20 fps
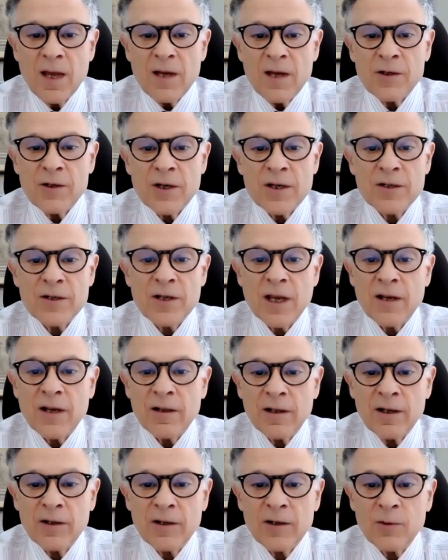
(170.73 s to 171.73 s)
She is a
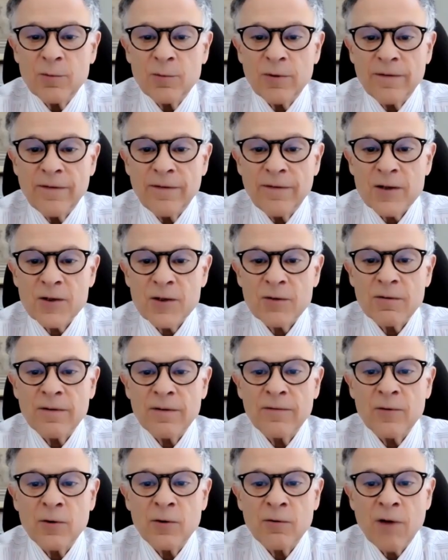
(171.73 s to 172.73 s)
clinical professor
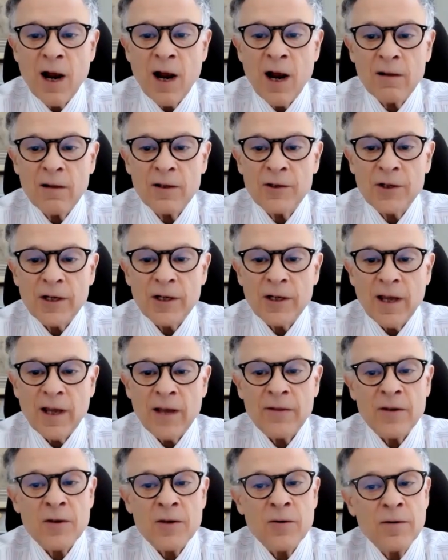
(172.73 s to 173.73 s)
of neurology
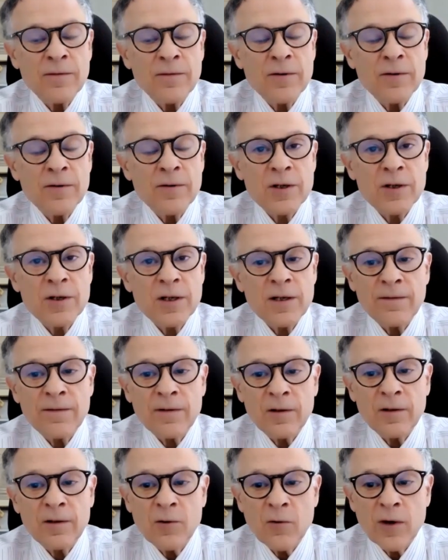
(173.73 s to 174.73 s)
at the University of
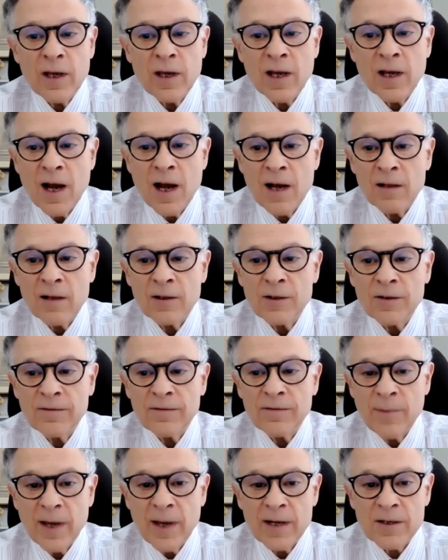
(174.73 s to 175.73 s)
Illinois College
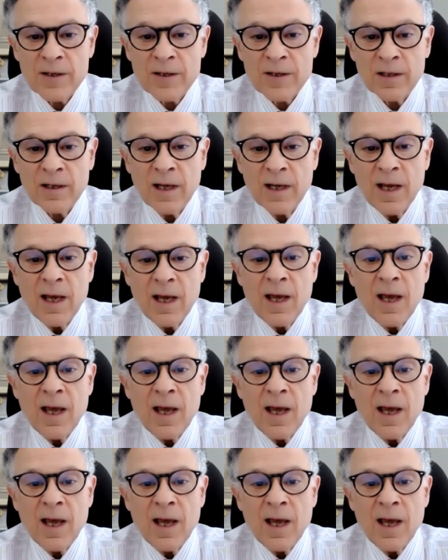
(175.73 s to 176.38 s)
of Medicine,